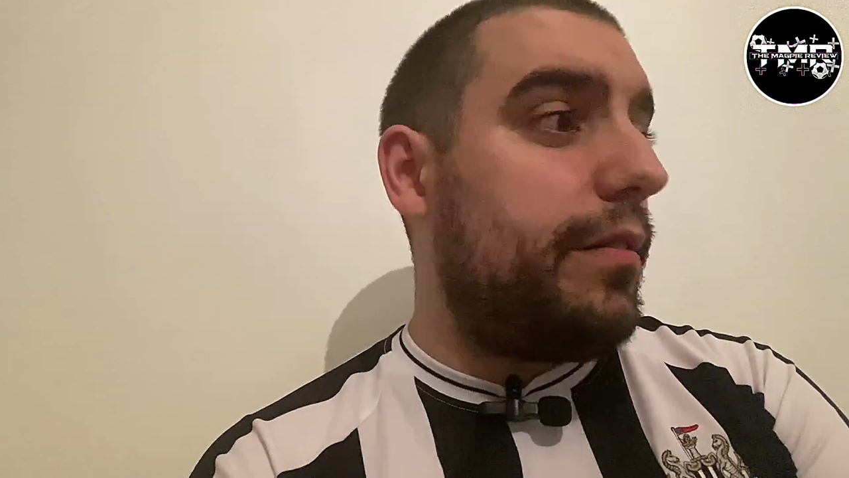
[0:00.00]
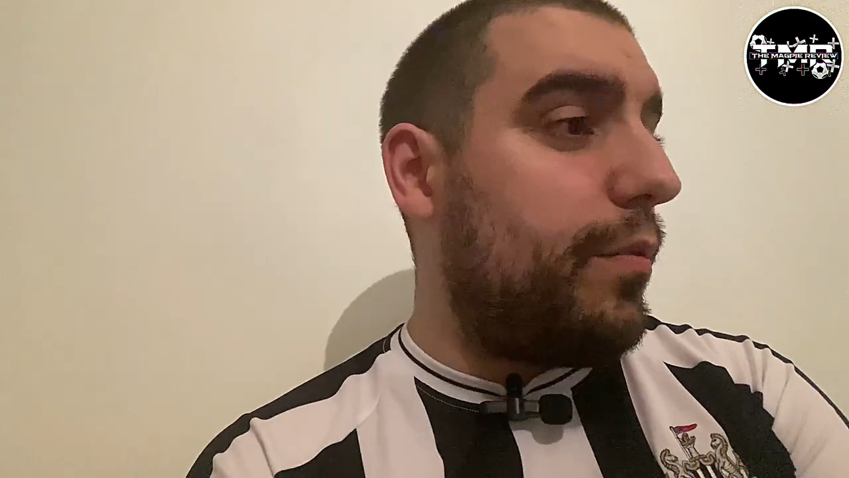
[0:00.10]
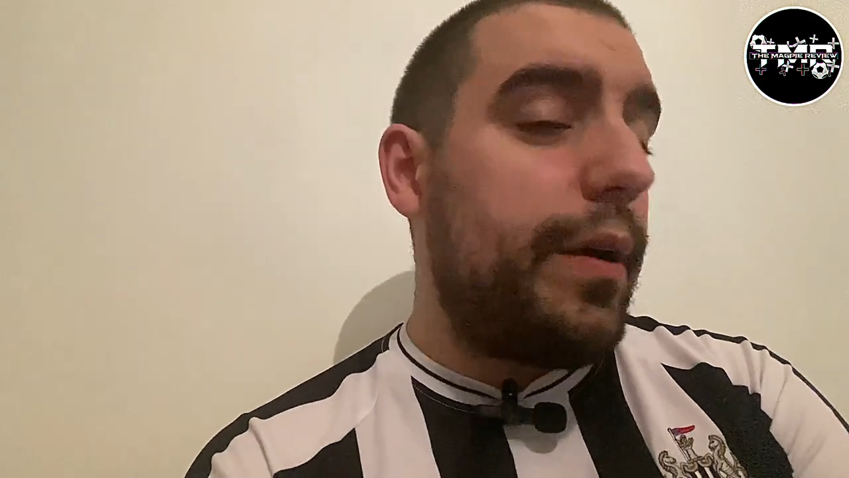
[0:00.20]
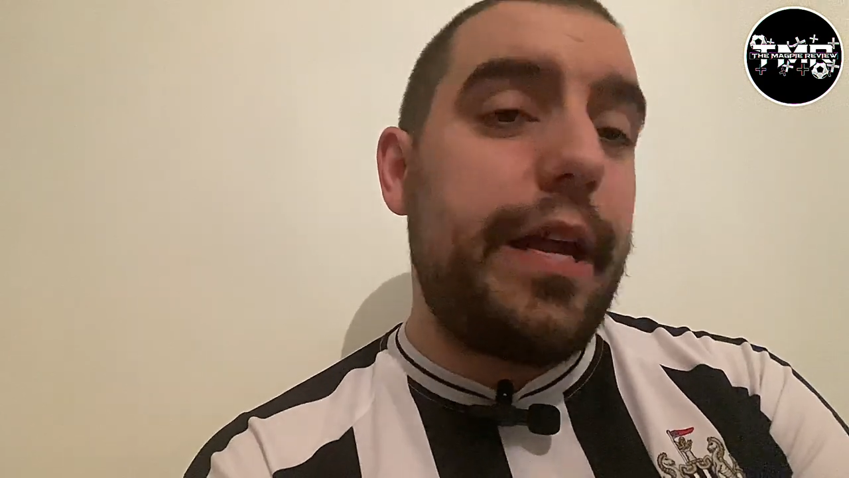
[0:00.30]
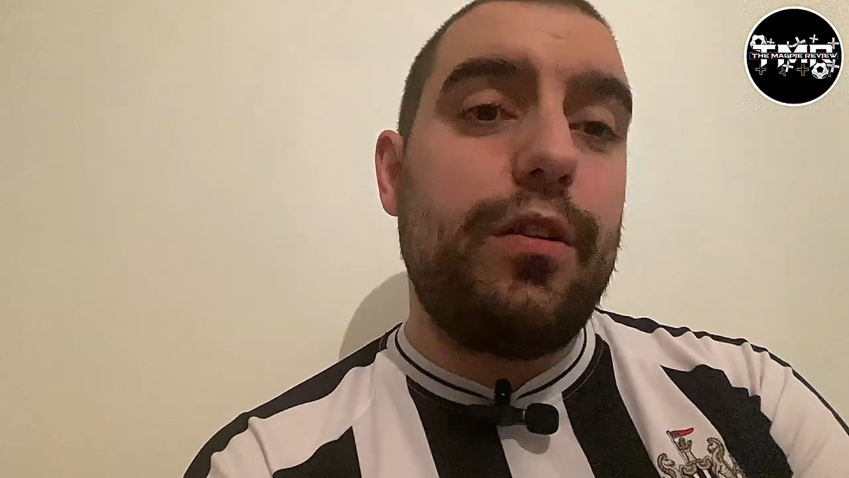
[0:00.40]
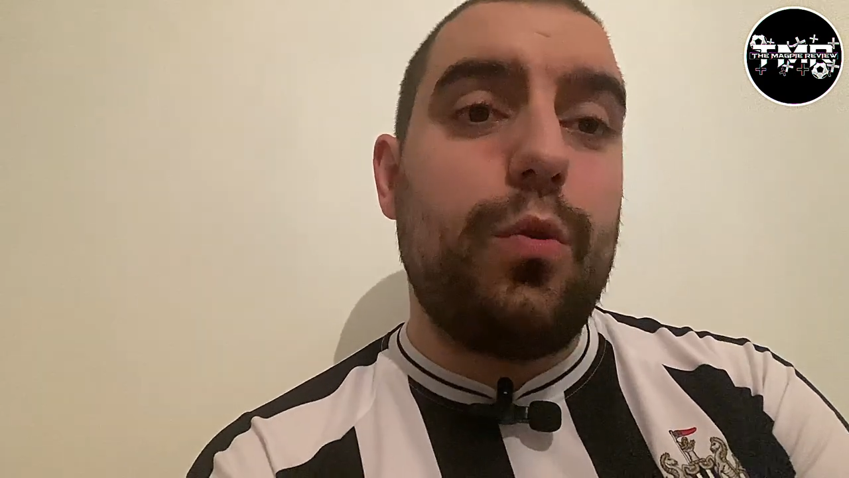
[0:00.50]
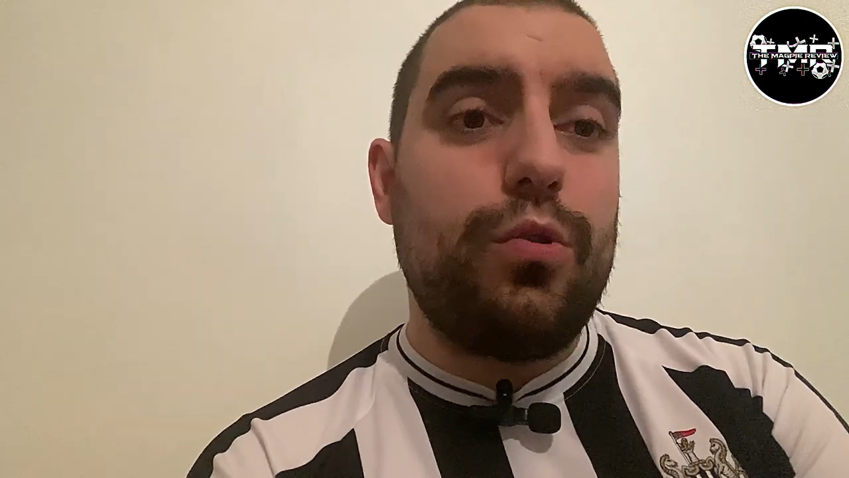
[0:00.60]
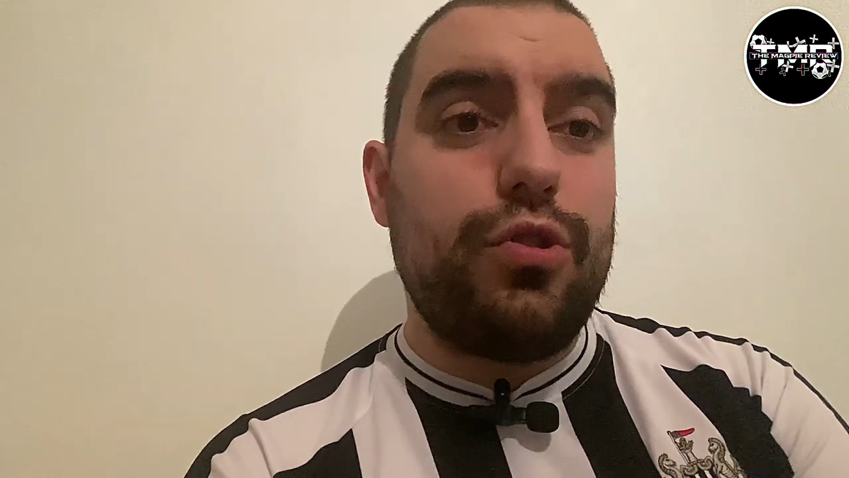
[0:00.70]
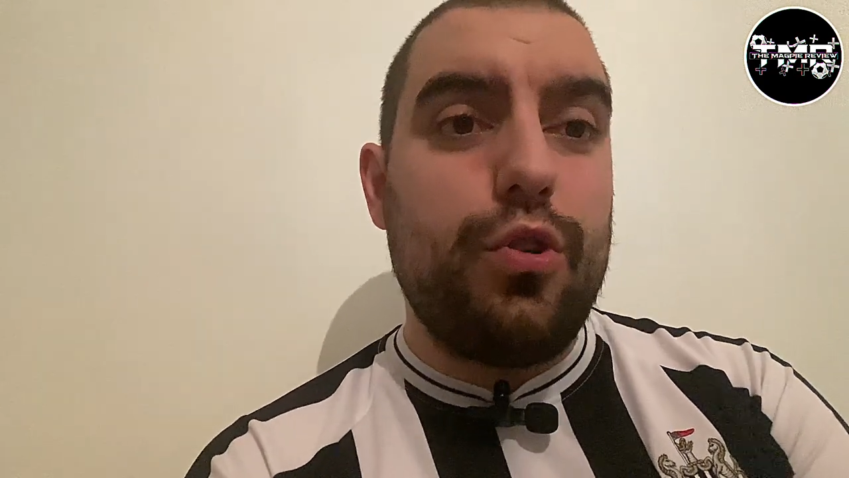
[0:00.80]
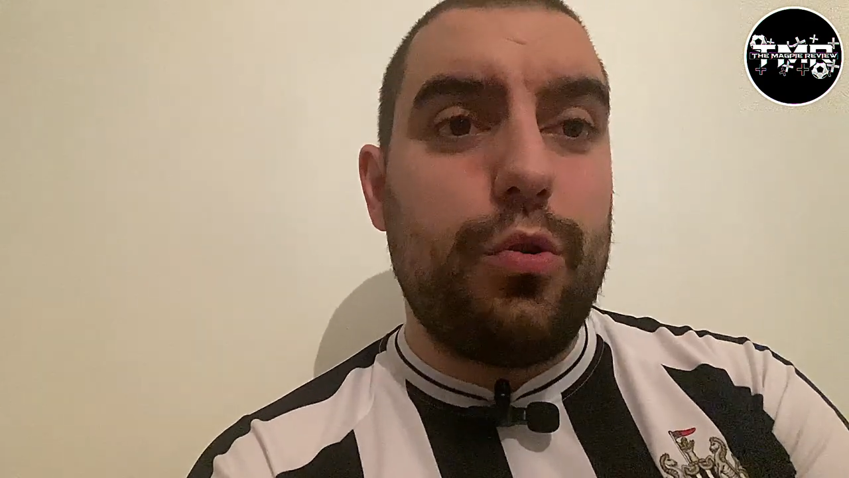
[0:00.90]
The way in
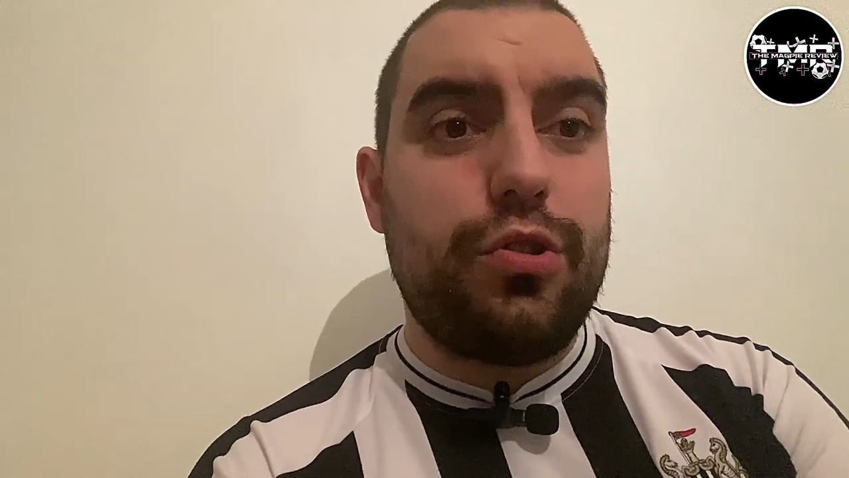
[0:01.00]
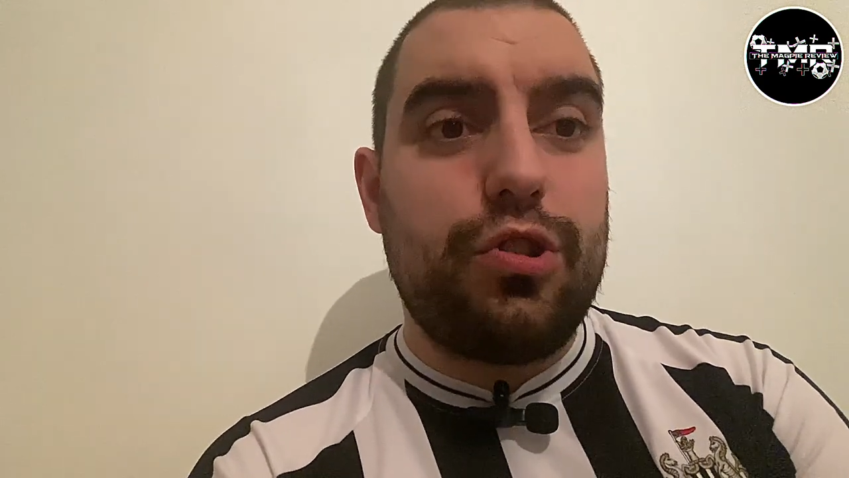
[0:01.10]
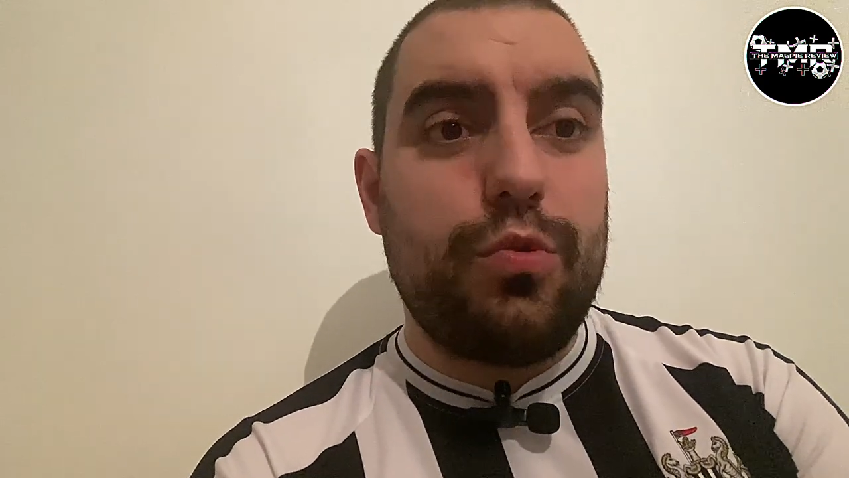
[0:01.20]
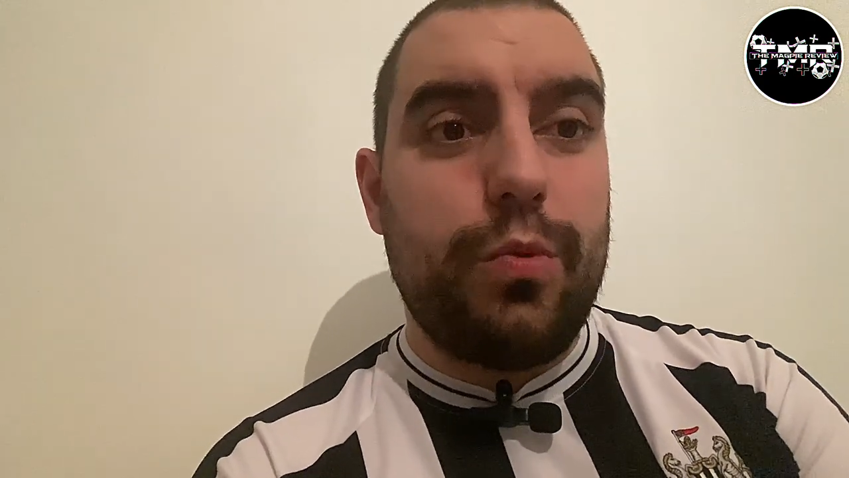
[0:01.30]
goes nuts.